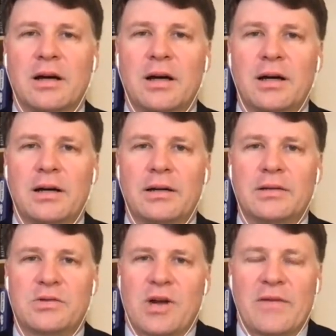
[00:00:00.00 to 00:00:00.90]

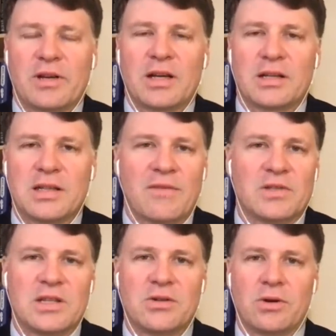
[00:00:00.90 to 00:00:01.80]
uh trafficking a
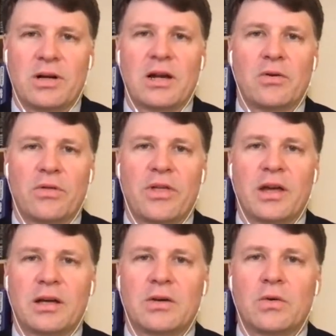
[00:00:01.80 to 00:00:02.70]
17 year old, I don't
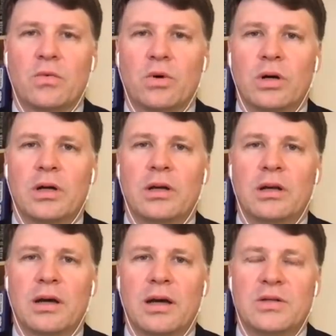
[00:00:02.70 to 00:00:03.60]
think
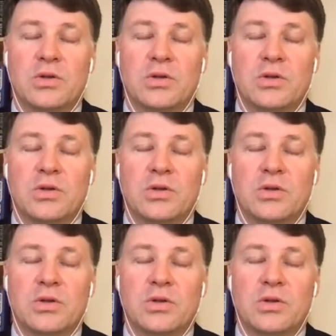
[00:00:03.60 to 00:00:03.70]
would uh,